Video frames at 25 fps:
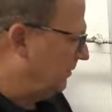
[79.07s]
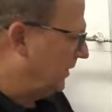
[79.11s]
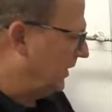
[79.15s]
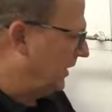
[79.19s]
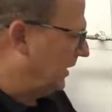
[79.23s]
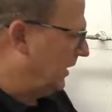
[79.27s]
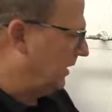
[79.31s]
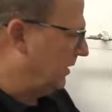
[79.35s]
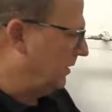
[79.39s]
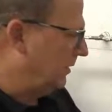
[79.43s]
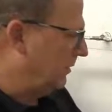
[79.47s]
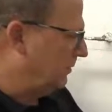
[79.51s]

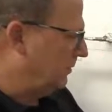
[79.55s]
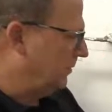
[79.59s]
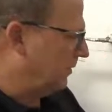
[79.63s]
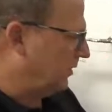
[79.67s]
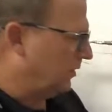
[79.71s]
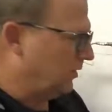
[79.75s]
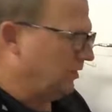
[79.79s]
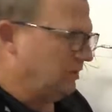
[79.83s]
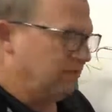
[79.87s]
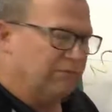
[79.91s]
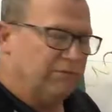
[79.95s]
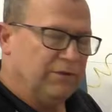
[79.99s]
get a
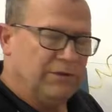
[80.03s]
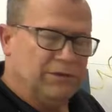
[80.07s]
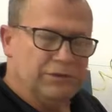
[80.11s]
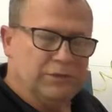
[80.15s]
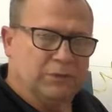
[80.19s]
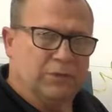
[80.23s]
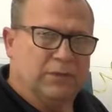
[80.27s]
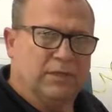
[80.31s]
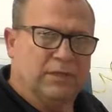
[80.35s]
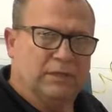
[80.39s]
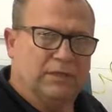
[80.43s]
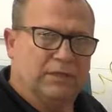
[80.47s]
good
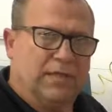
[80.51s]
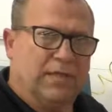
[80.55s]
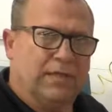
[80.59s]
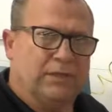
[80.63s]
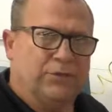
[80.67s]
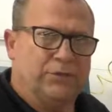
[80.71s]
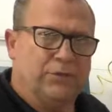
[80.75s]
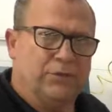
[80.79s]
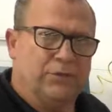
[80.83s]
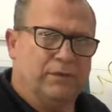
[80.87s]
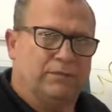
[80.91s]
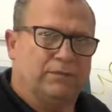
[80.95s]

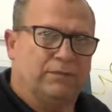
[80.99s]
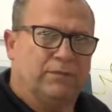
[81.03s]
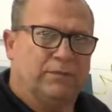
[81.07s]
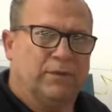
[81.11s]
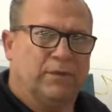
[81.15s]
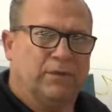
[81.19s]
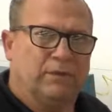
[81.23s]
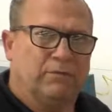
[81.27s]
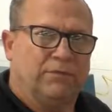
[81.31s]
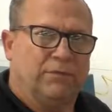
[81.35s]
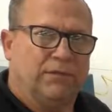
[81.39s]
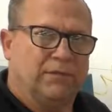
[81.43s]
visualization
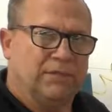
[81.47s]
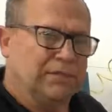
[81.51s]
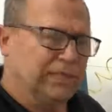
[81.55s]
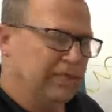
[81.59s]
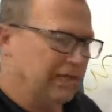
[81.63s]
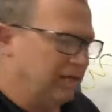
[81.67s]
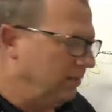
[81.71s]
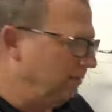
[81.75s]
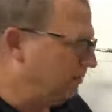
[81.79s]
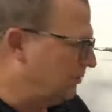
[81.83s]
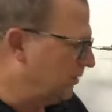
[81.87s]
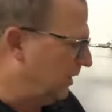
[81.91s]
of the
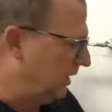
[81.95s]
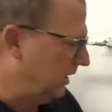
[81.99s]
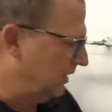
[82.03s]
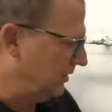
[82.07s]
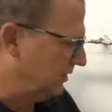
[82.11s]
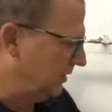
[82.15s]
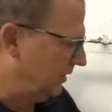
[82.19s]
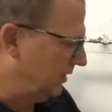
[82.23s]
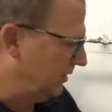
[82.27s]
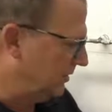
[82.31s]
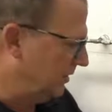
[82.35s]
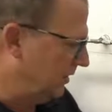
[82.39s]
setup
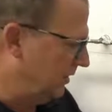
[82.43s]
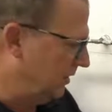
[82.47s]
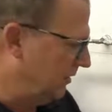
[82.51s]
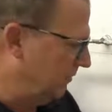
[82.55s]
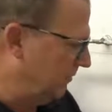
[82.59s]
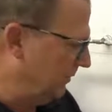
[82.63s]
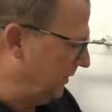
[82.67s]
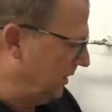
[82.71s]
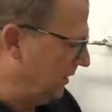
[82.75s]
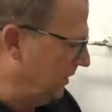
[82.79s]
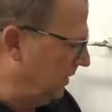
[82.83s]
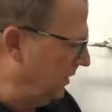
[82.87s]
process here.